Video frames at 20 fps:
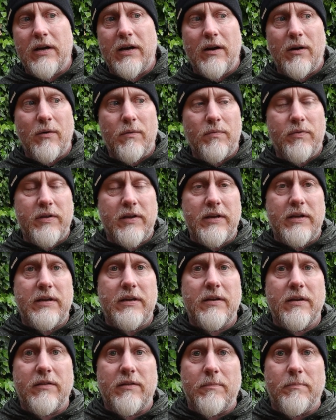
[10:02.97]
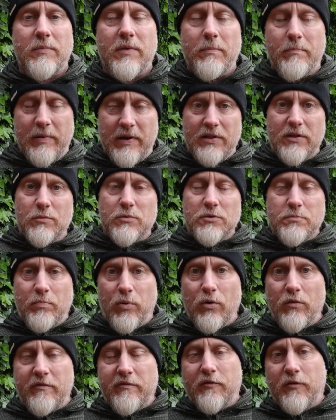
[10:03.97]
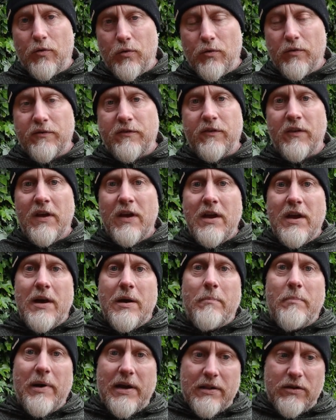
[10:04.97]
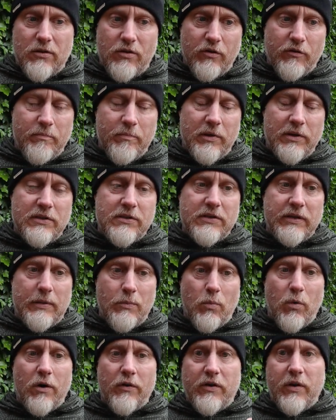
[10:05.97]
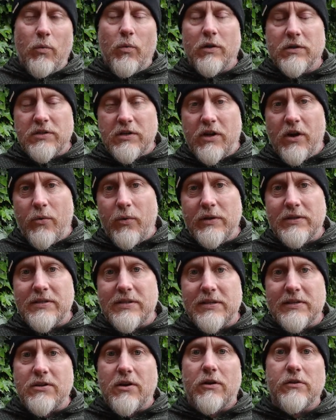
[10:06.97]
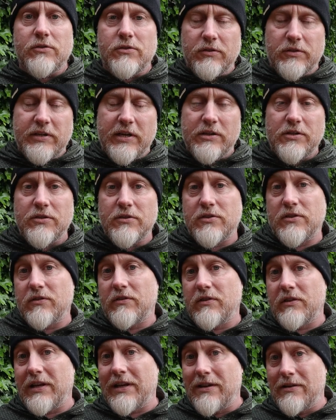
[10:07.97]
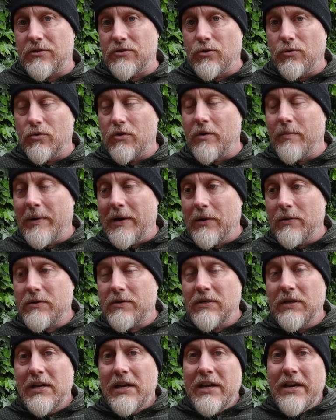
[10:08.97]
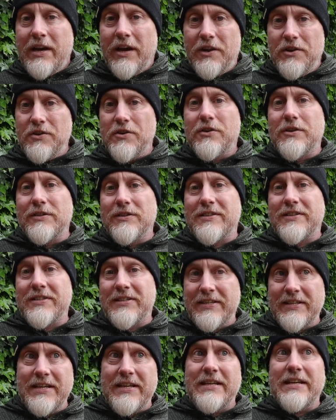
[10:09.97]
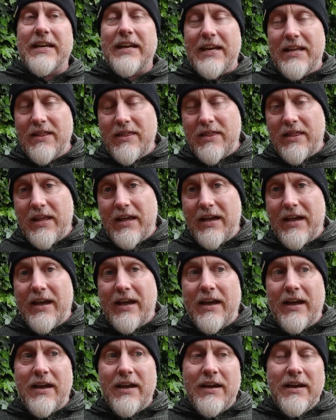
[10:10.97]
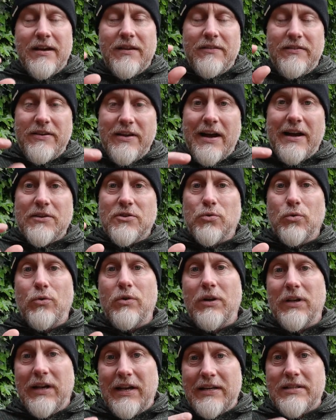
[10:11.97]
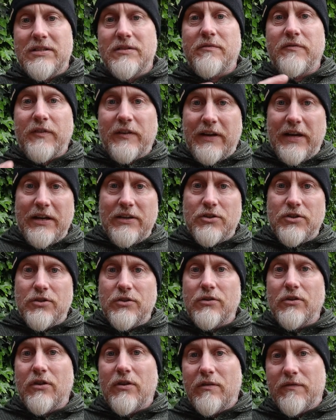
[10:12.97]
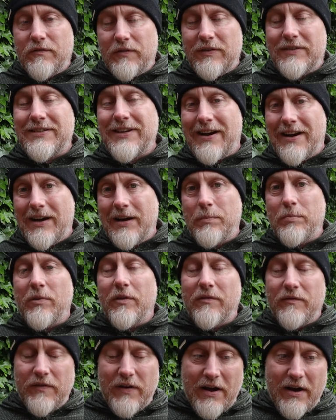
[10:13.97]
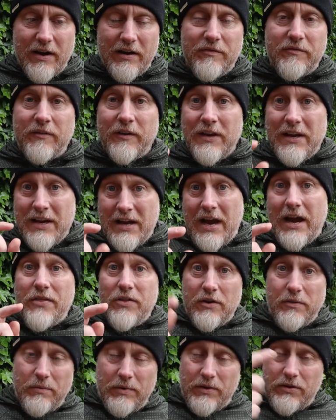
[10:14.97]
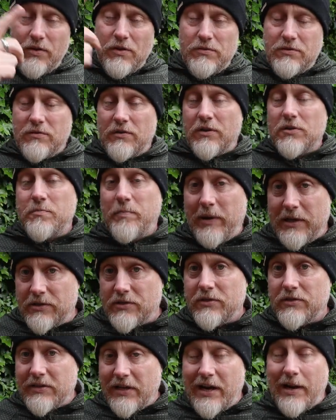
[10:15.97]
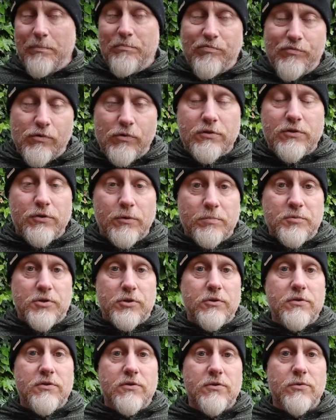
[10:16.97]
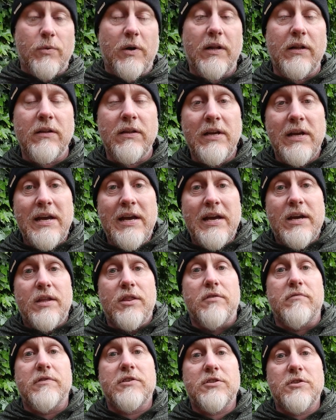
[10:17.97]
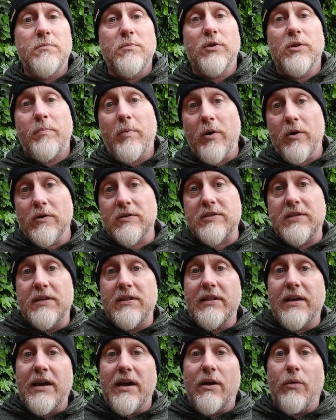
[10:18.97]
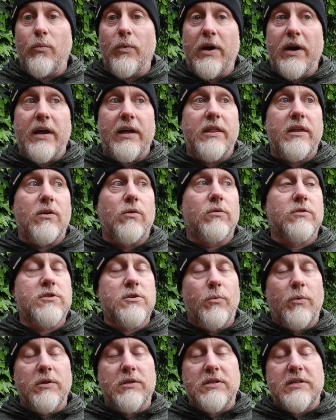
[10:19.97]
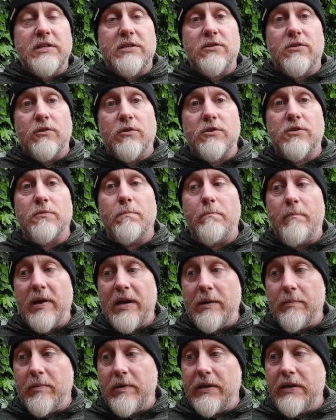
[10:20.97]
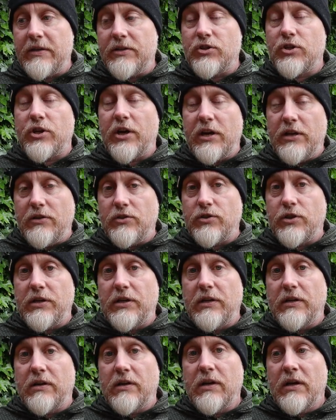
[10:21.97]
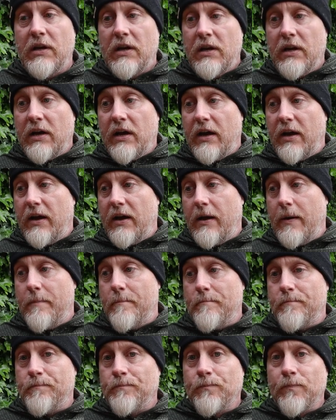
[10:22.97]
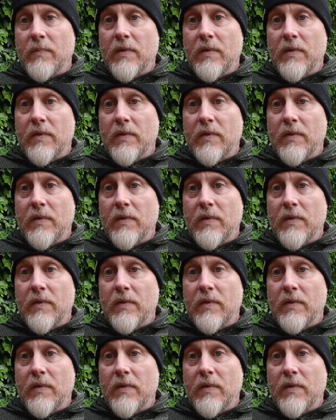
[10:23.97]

the bit that was put forth by the government and what they want to go into this consultation so that they can talk about. And you can see in there the actual classification of the type of knife. And those pictures that I brought up just as well. There is some other parts in there where they also want to discuss maybe changing the